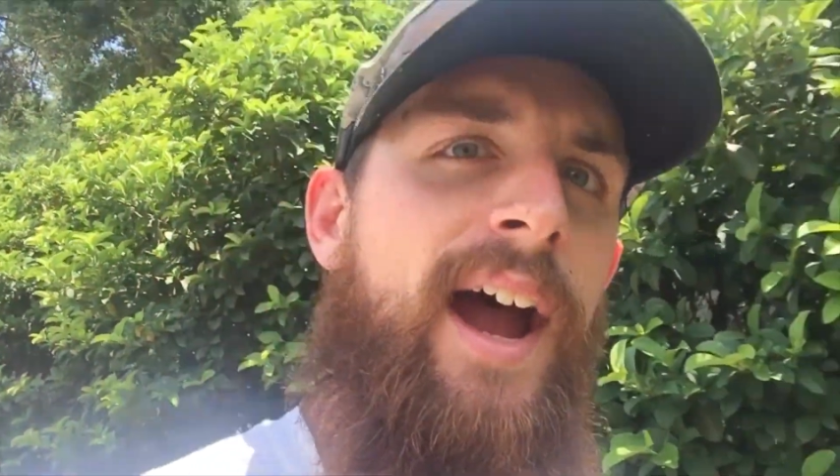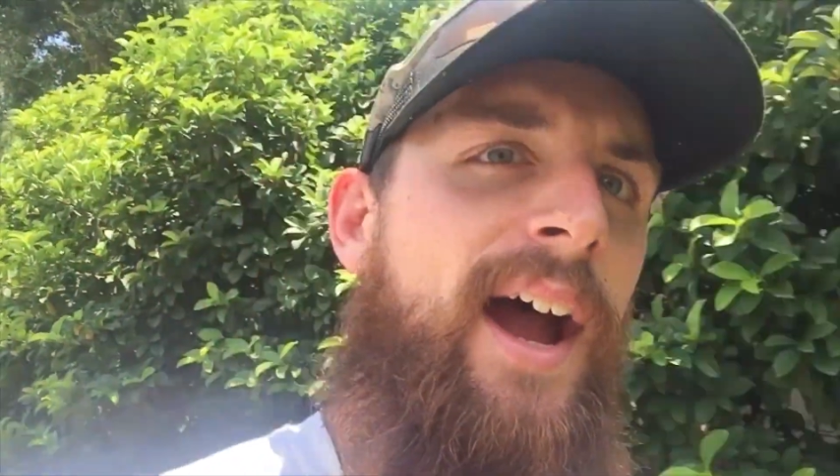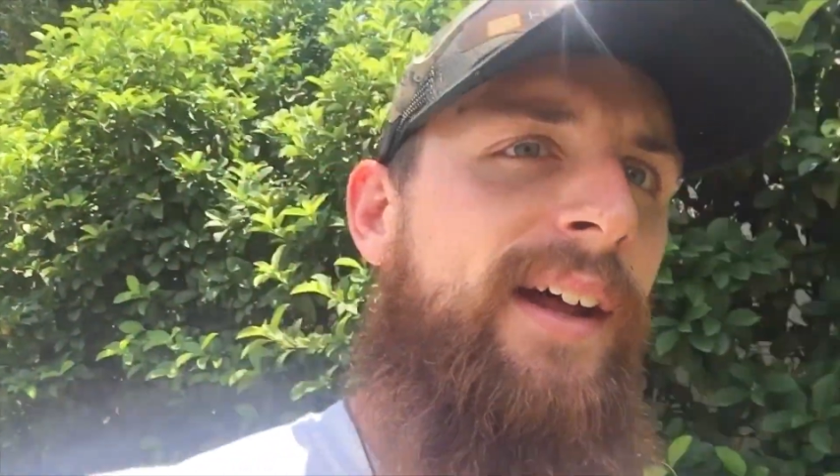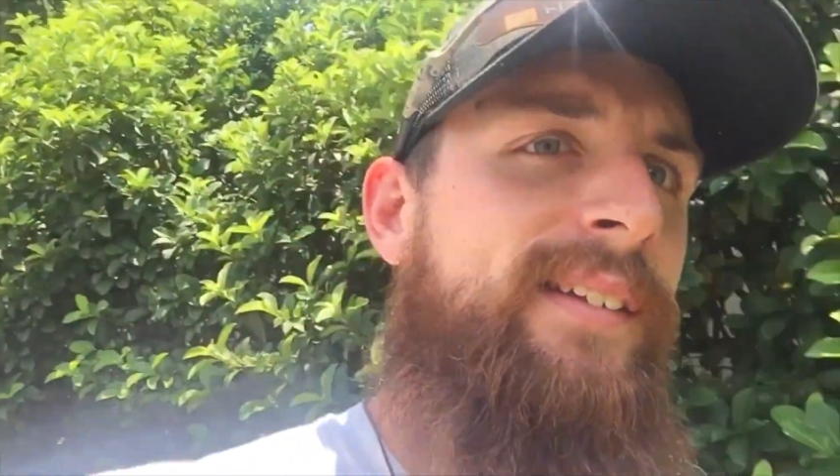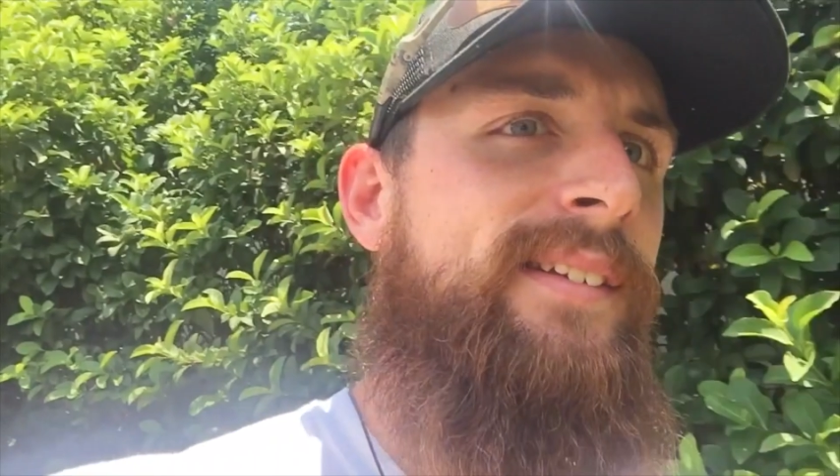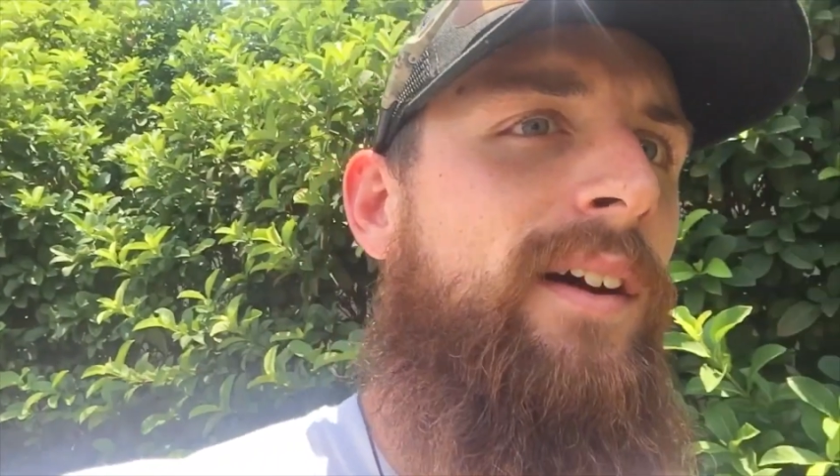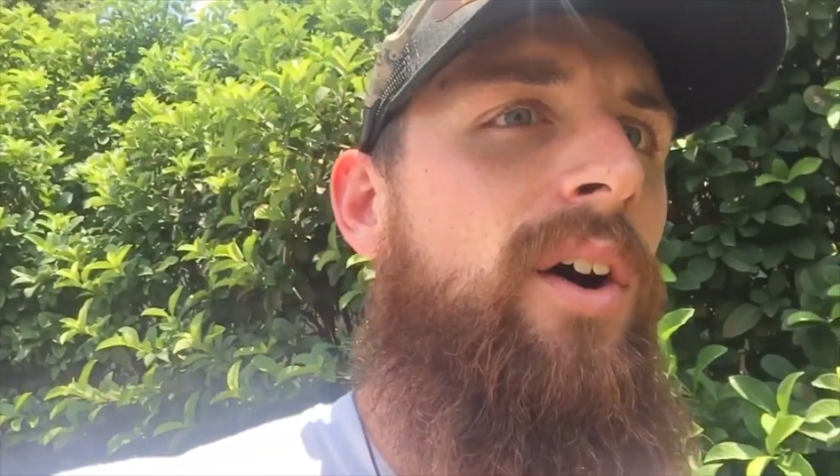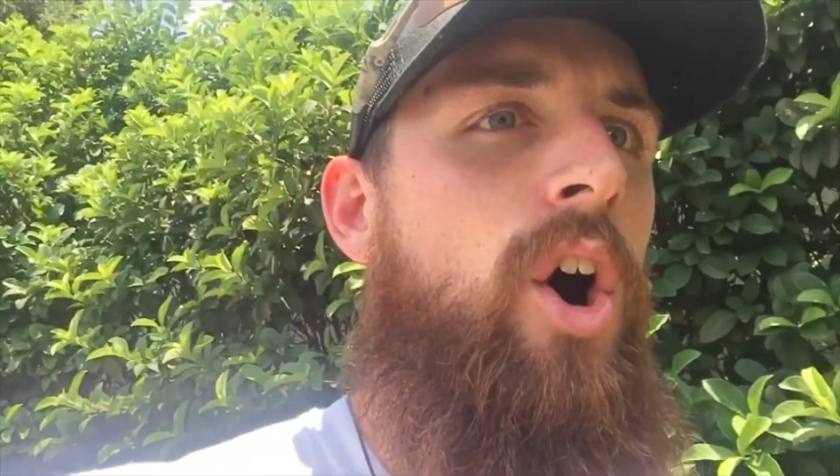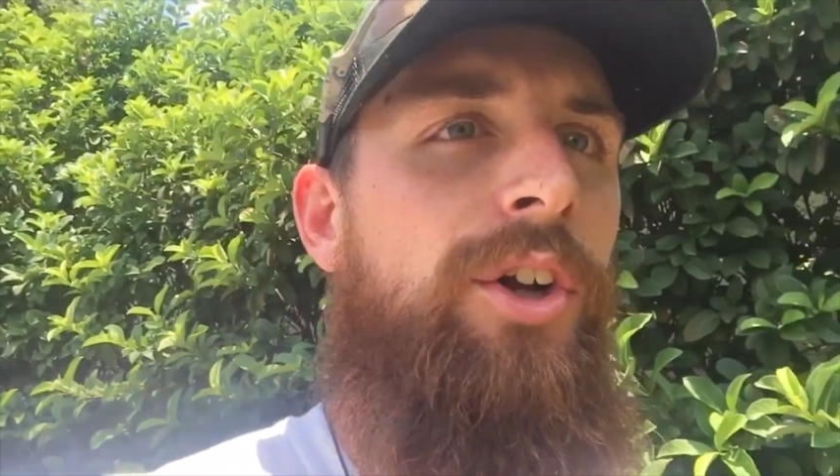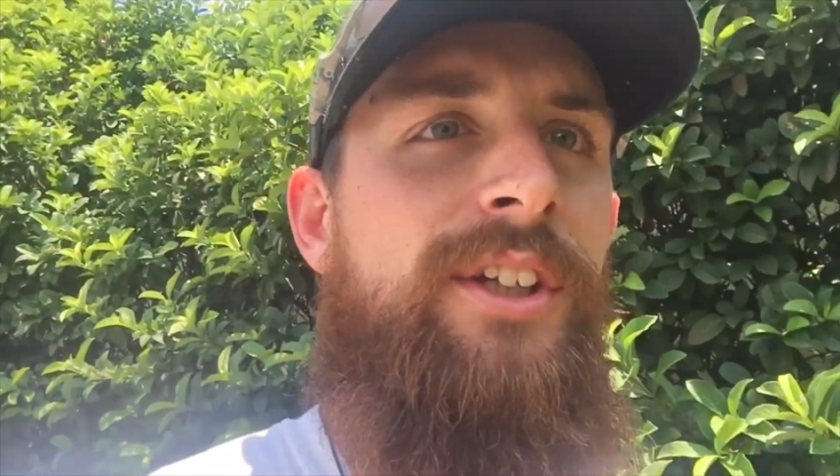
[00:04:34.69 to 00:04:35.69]
and
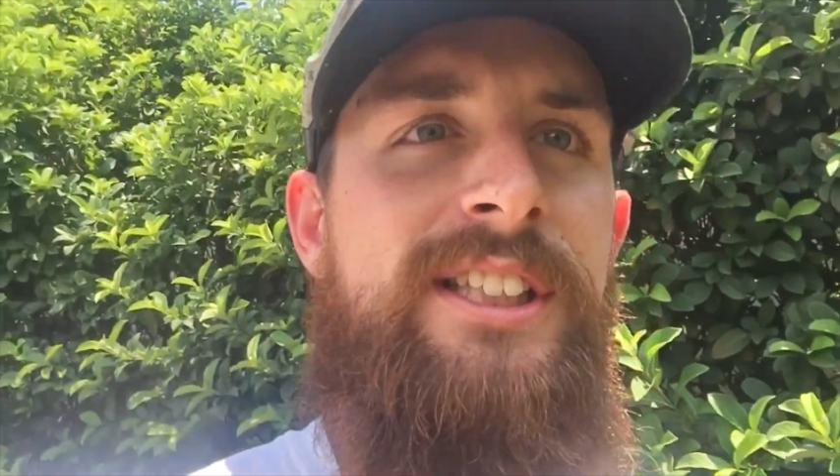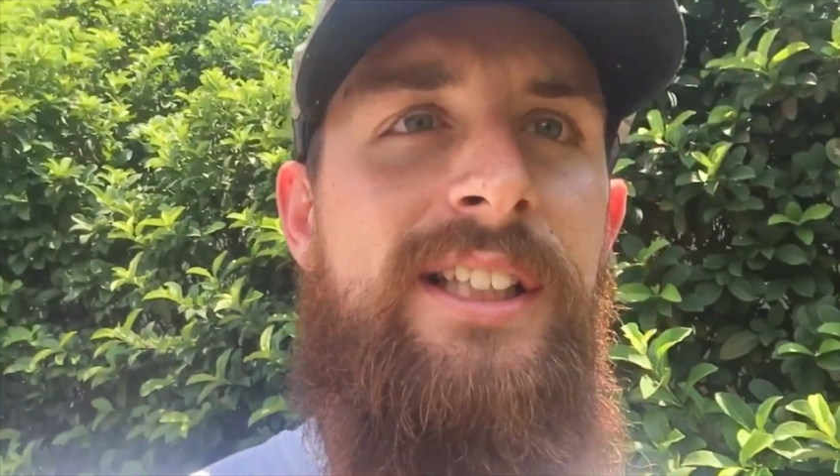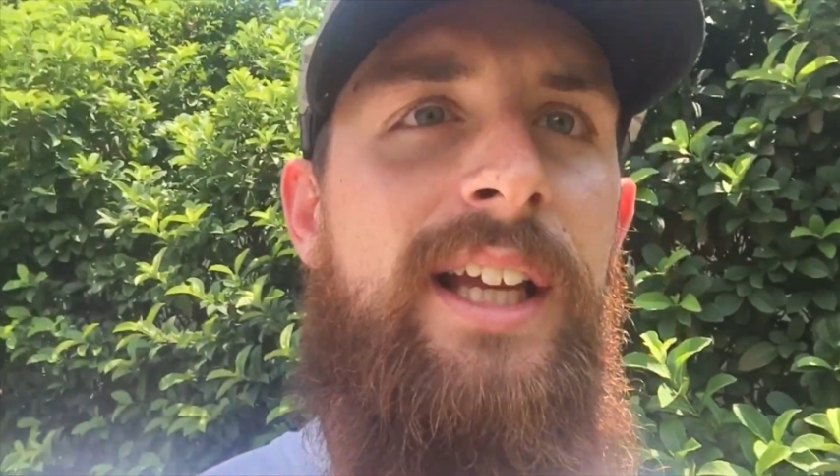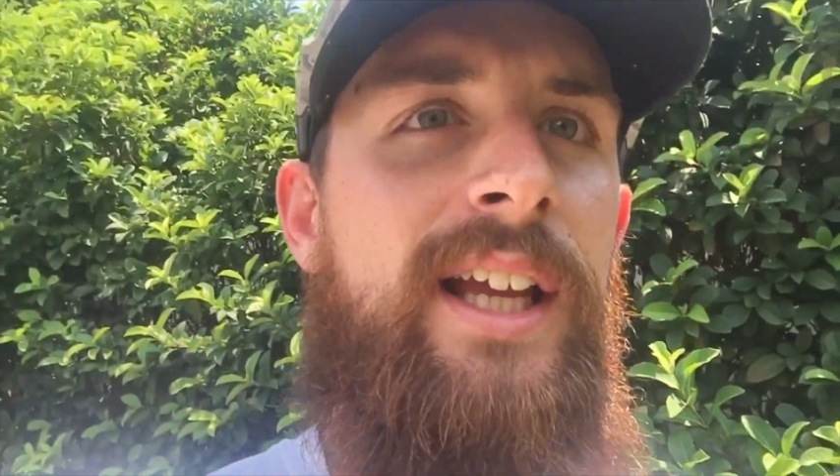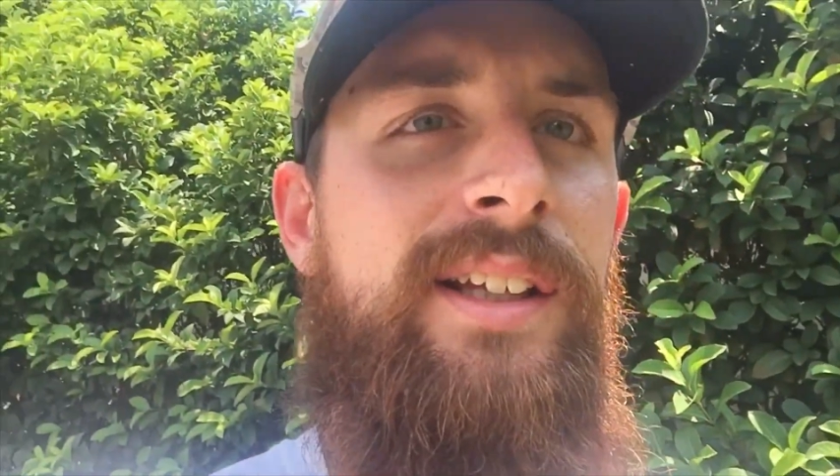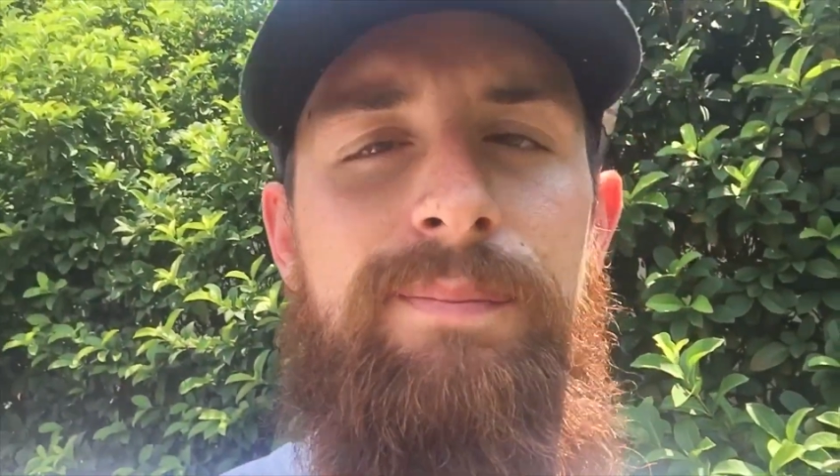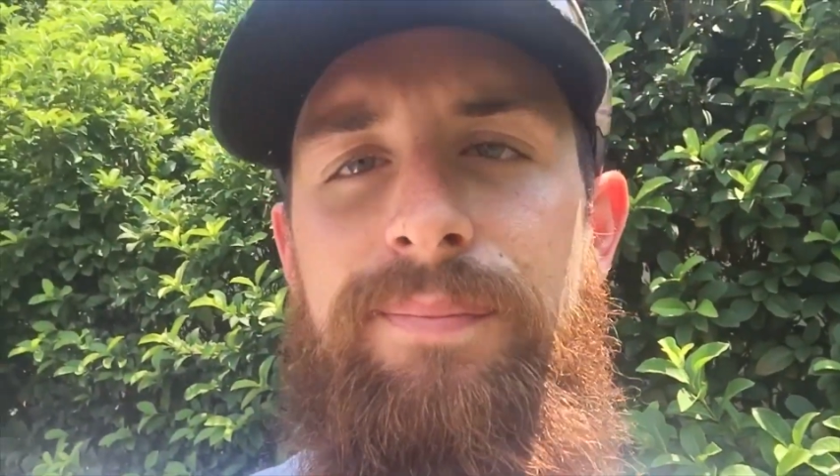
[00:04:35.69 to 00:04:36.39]
honestly,